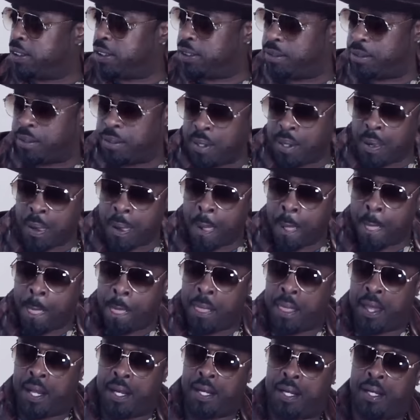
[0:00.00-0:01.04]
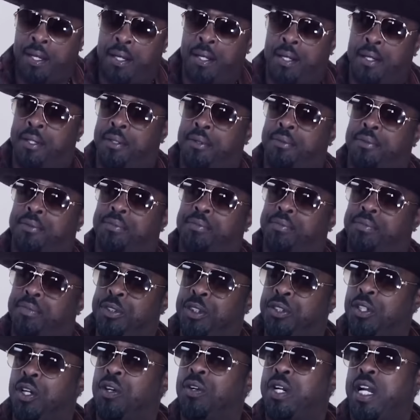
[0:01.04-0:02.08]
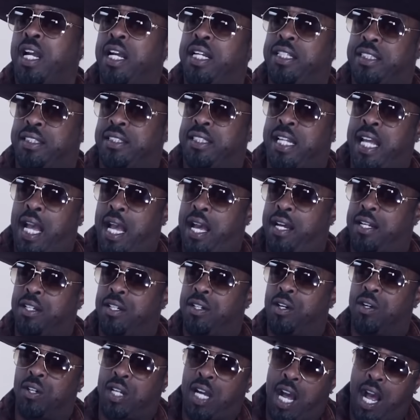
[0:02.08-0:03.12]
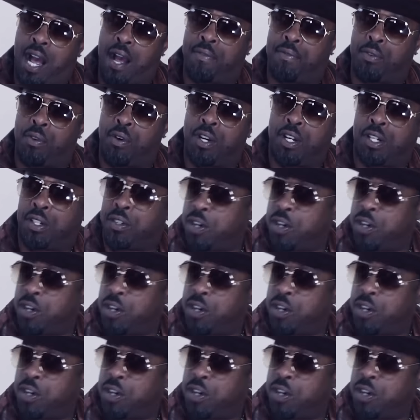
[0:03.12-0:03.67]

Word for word: and and uh, you know, they had you know, convoy